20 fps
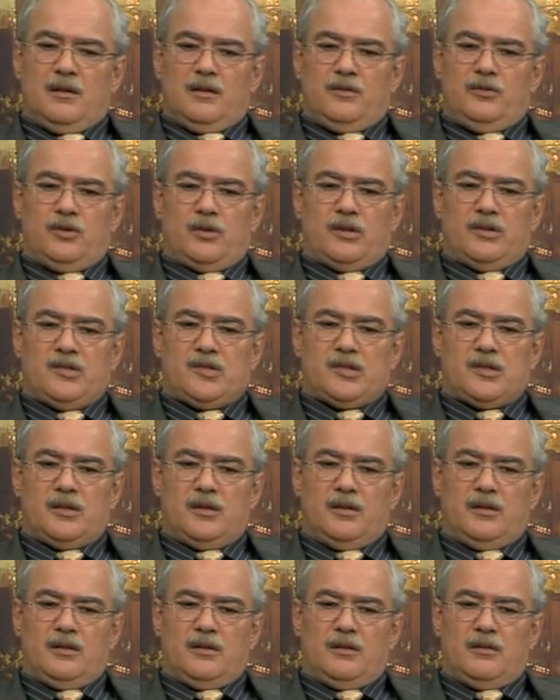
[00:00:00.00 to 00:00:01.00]
you could
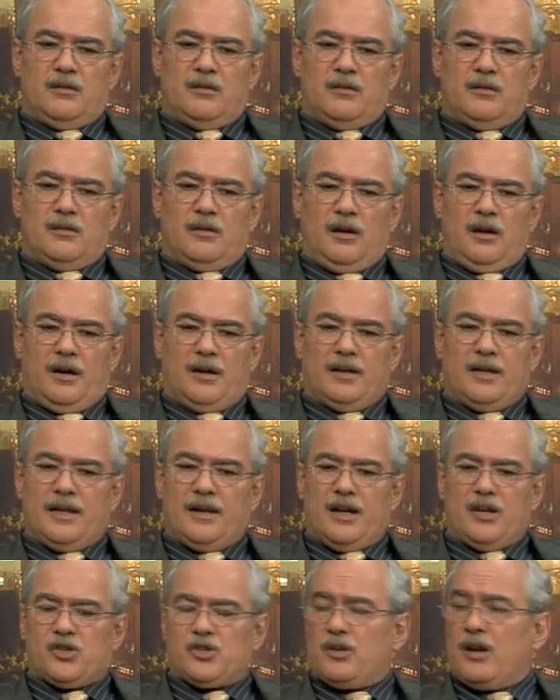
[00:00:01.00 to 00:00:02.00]
see
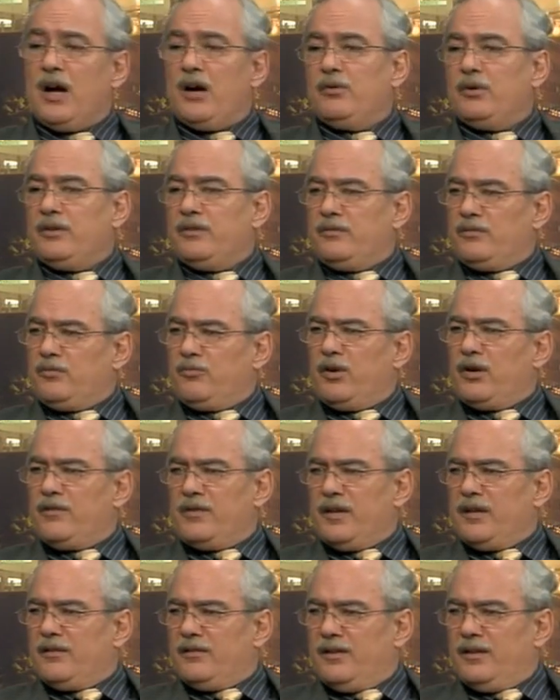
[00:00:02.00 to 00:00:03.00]
Hanan Ashrawi, one
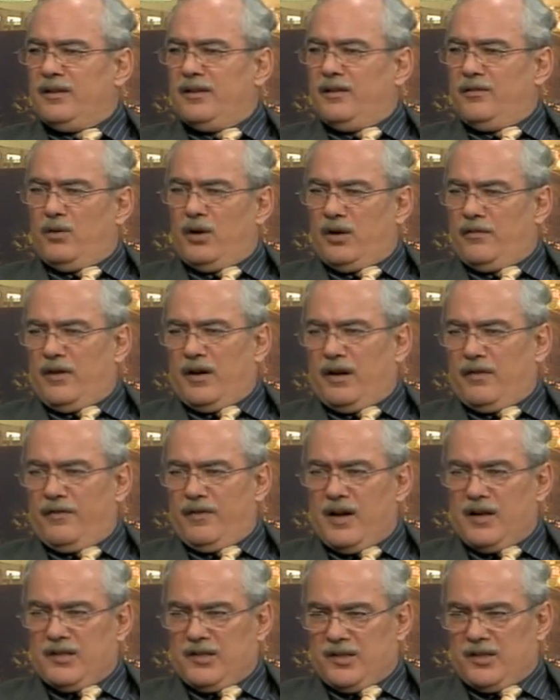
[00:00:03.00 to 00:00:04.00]
of
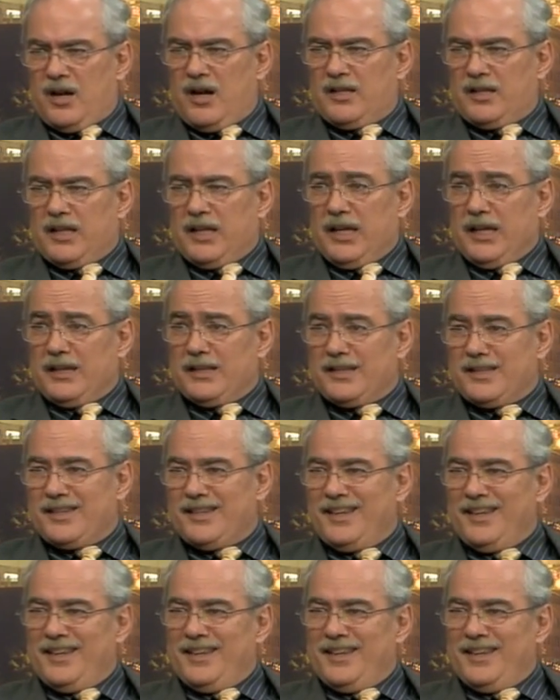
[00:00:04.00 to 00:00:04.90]
Arafat's sidekicks,